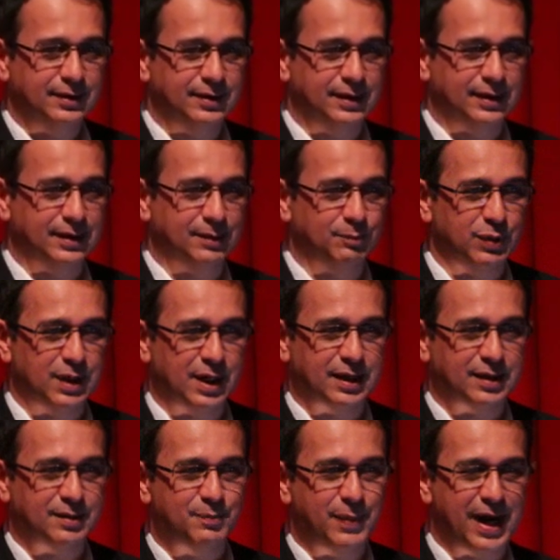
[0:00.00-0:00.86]
the
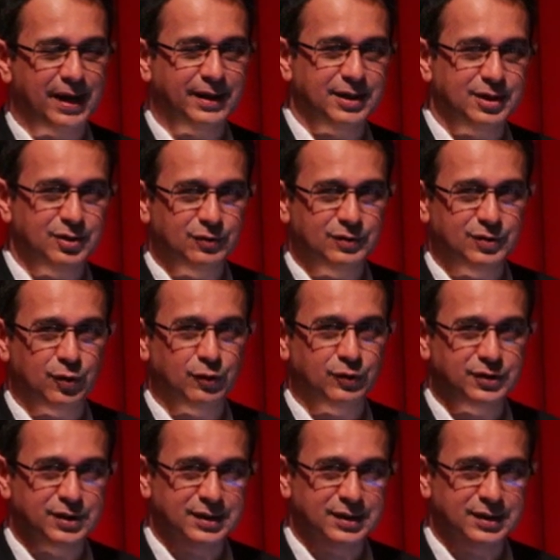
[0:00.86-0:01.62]
blood back into your